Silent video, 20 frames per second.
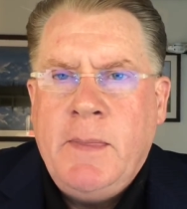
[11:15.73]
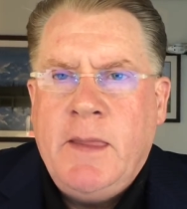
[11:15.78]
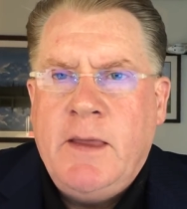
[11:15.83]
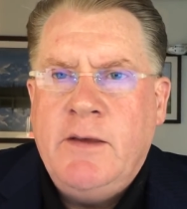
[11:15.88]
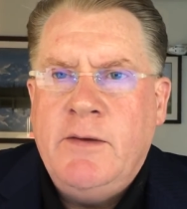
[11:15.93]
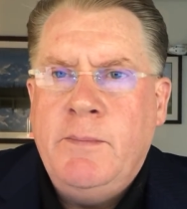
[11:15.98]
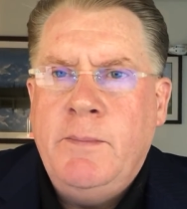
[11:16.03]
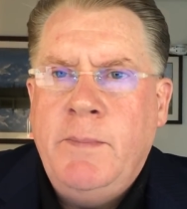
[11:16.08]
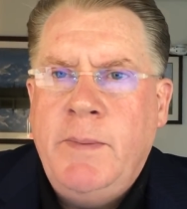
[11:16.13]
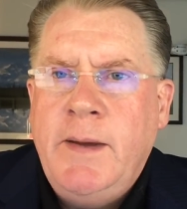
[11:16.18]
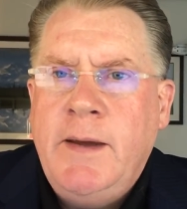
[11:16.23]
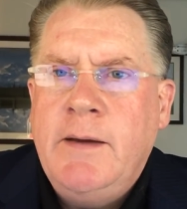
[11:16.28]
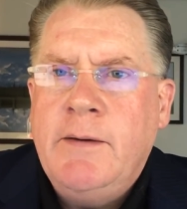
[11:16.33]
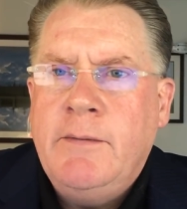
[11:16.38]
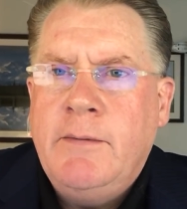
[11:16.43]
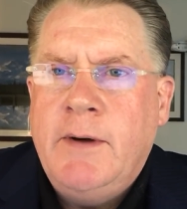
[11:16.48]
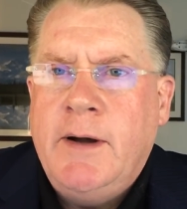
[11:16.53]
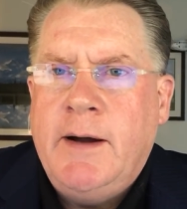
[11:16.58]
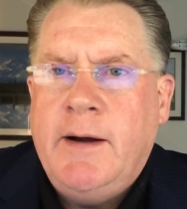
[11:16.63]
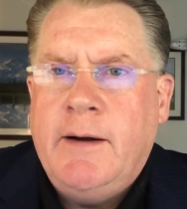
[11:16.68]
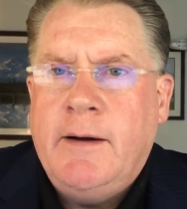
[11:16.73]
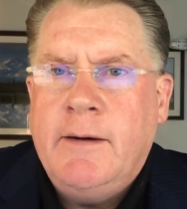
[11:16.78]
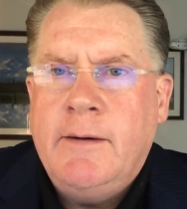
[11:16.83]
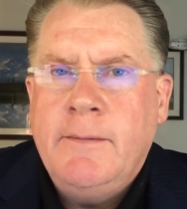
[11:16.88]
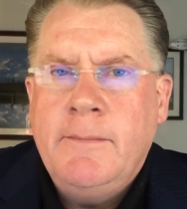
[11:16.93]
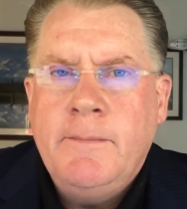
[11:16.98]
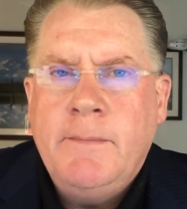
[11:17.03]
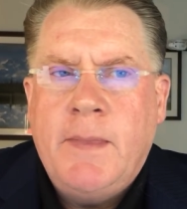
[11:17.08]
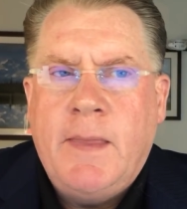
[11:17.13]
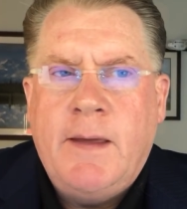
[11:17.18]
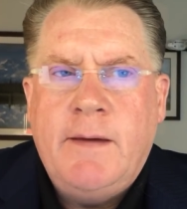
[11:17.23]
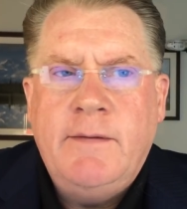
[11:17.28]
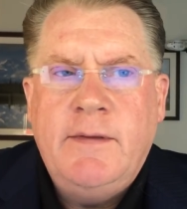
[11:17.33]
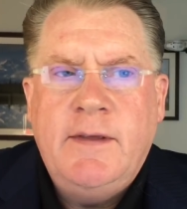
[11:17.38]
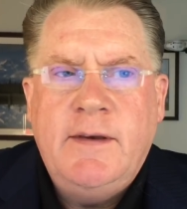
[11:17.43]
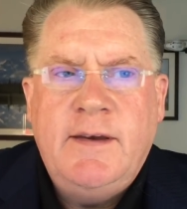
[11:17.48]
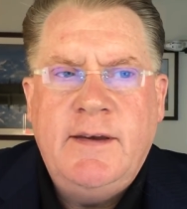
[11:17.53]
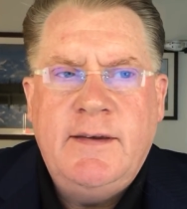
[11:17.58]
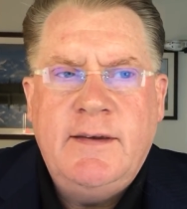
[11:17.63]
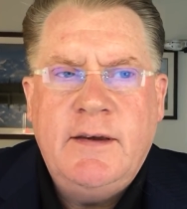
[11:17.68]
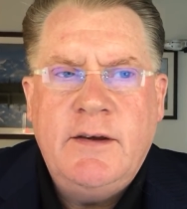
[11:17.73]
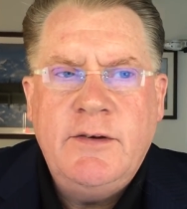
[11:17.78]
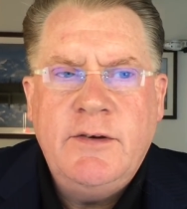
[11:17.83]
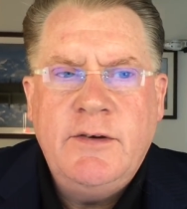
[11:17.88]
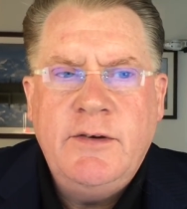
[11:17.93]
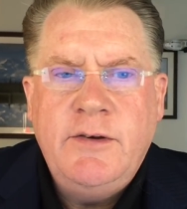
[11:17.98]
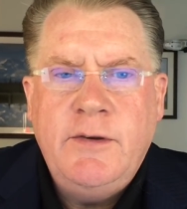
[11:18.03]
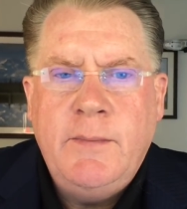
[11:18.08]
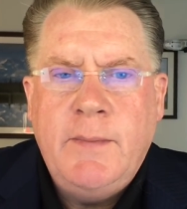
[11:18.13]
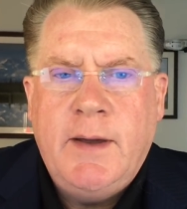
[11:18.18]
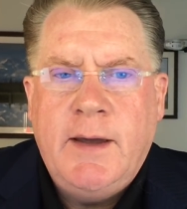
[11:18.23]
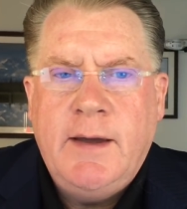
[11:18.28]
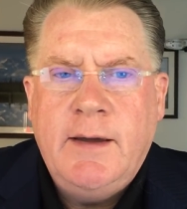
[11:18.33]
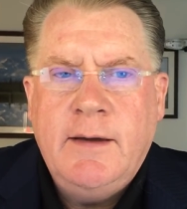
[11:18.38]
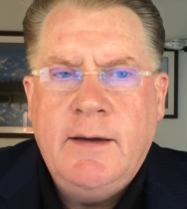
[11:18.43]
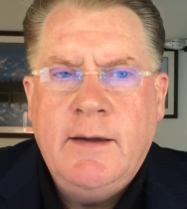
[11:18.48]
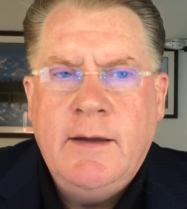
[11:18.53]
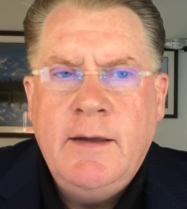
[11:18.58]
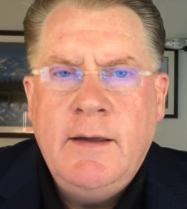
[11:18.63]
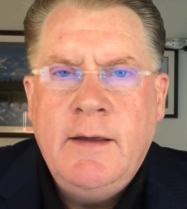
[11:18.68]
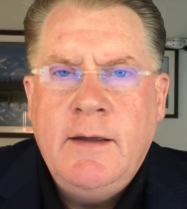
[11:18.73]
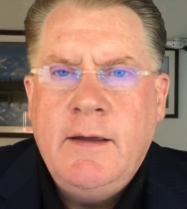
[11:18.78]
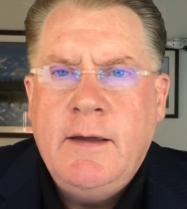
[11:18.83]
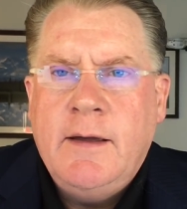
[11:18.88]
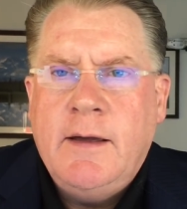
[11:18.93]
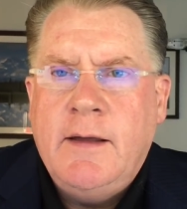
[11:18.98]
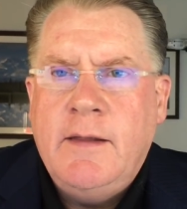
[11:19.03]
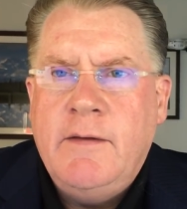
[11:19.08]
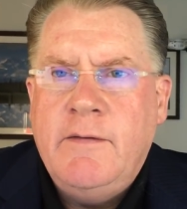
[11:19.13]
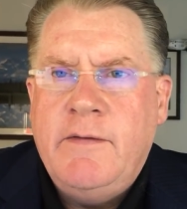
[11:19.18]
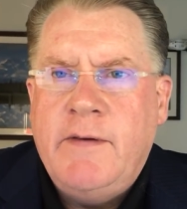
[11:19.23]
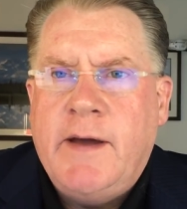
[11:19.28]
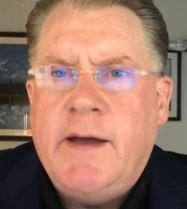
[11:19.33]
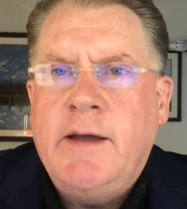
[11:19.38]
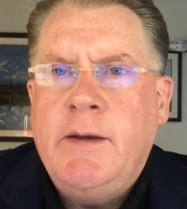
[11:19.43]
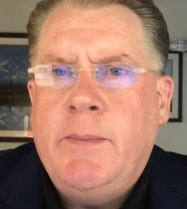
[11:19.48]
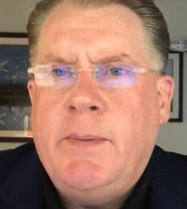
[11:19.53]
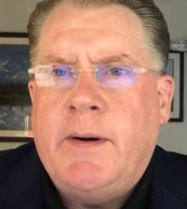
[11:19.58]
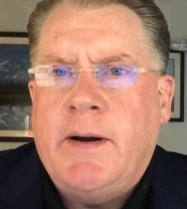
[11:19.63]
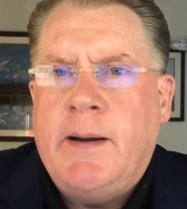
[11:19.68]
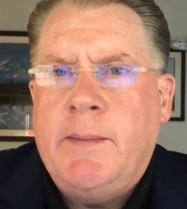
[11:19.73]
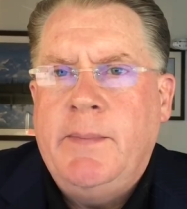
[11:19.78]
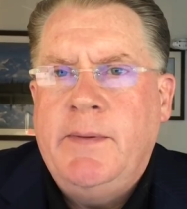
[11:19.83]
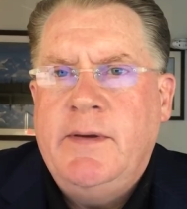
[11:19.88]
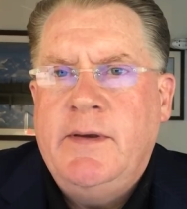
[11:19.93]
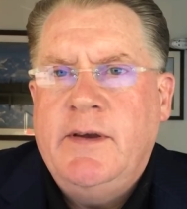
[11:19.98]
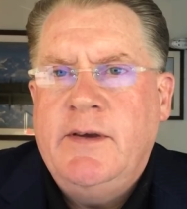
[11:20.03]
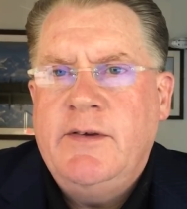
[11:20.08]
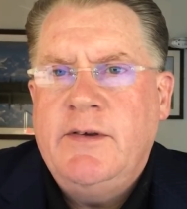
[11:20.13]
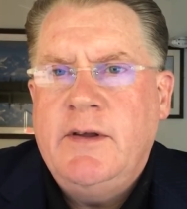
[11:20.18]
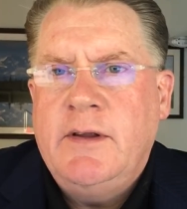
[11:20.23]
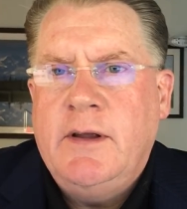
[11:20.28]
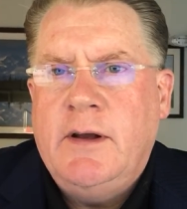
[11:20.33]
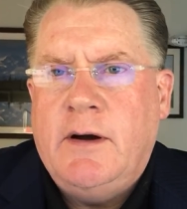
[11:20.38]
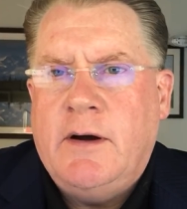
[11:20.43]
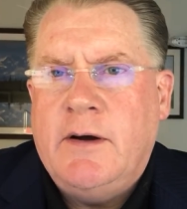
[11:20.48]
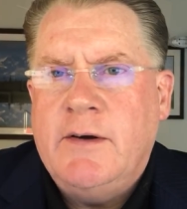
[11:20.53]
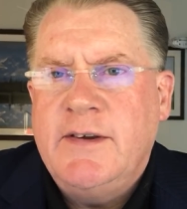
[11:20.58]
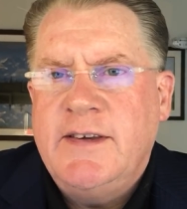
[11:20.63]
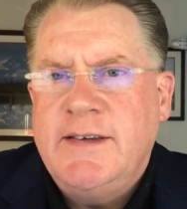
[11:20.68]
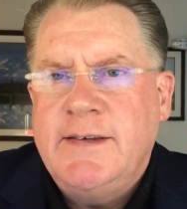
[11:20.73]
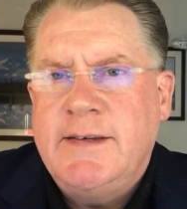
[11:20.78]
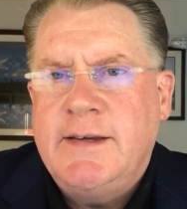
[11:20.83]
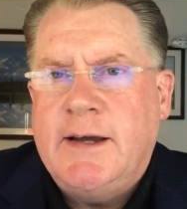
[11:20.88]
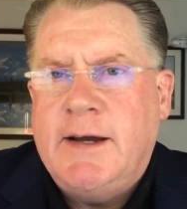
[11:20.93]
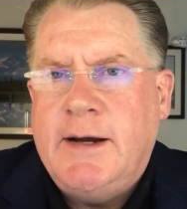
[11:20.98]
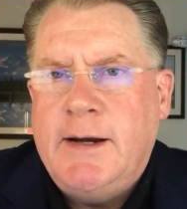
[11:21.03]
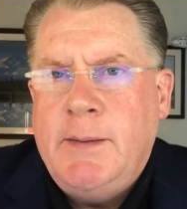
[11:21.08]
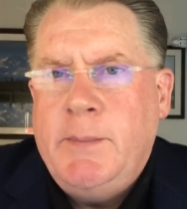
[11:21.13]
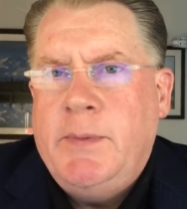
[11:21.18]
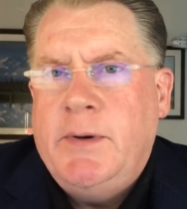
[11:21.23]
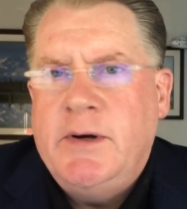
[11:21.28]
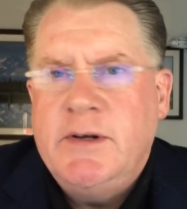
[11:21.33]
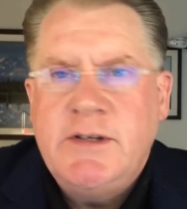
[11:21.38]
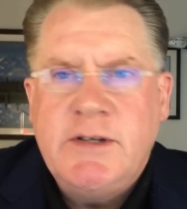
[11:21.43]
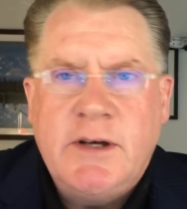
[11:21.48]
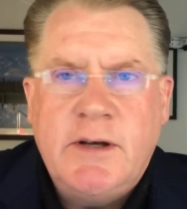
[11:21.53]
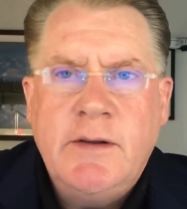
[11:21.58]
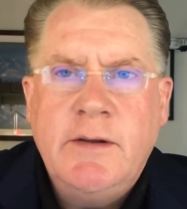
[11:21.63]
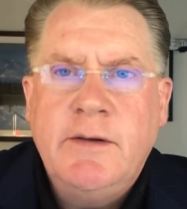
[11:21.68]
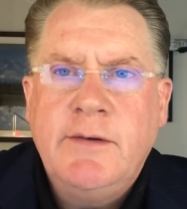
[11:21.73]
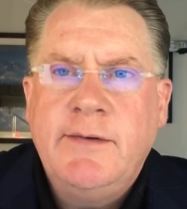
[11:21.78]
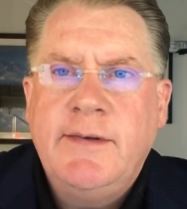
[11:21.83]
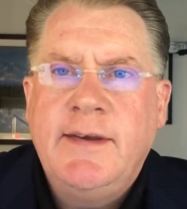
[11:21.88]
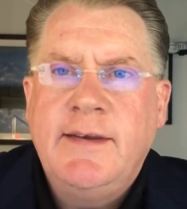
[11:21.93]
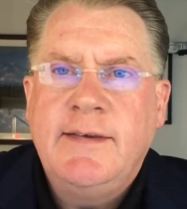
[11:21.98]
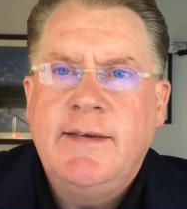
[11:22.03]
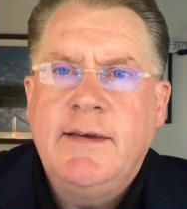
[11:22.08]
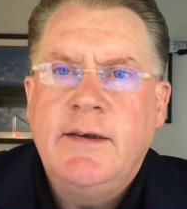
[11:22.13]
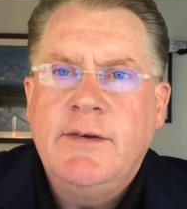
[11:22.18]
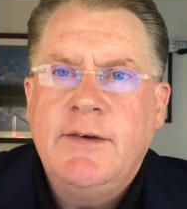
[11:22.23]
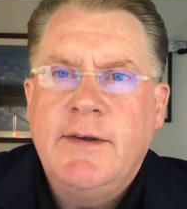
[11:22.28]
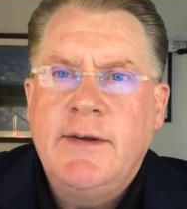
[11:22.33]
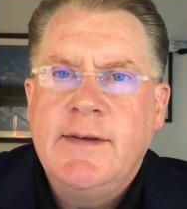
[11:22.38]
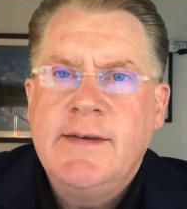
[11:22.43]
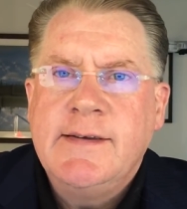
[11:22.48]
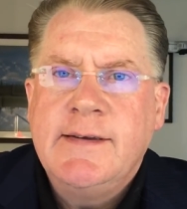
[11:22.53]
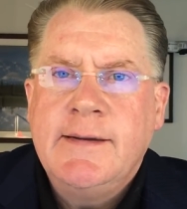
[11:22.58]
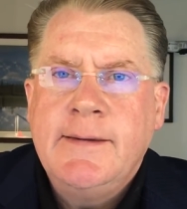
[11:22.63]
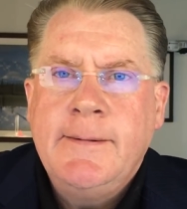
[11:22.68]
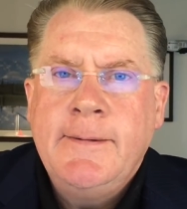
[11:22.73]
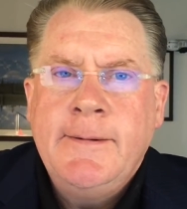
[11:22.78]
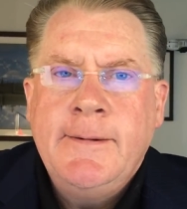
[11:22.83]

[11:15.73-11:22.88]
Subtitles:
is be aware of the decisions you make and the value proposition that our society puts on those decisions.